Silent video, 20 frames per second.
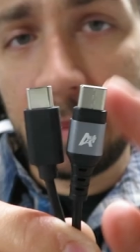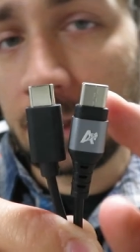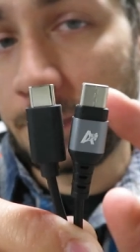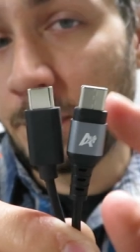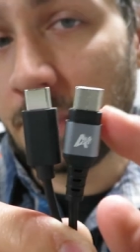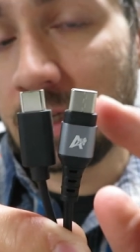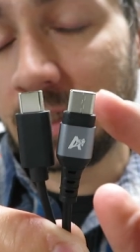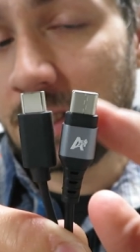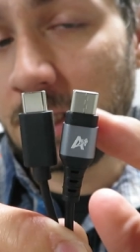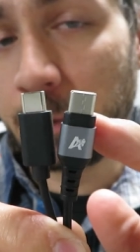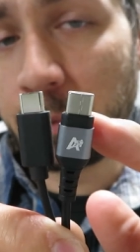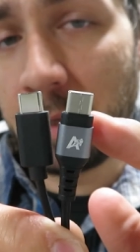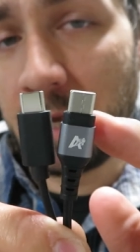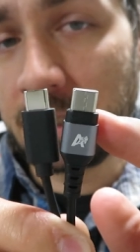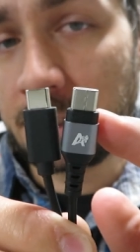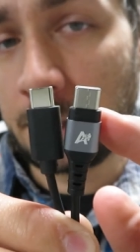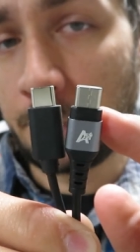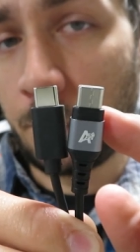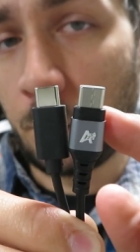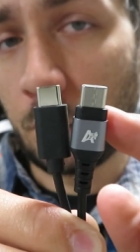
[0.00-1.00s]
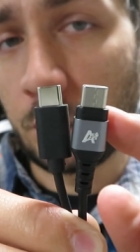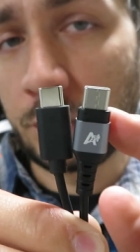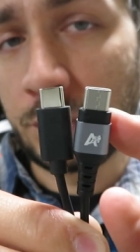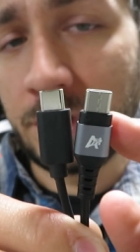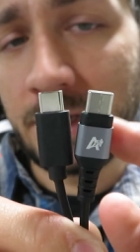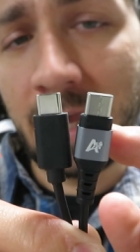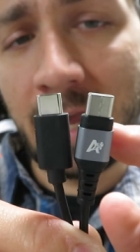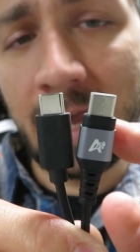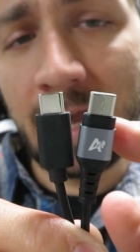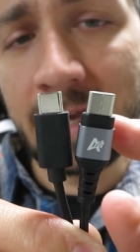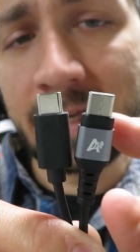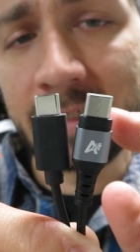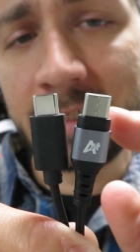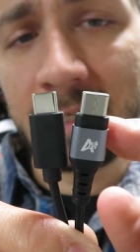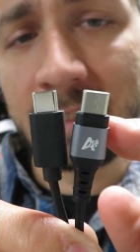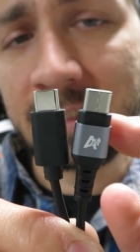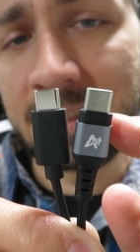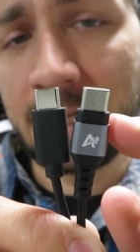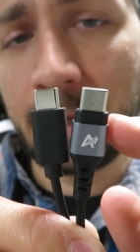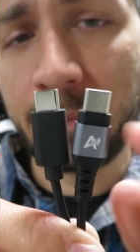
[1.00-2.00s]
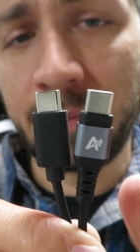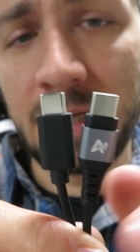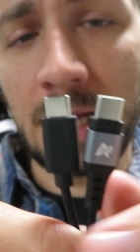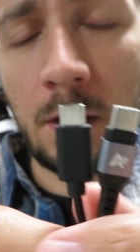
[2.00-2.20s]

that's because this plastic portion has a step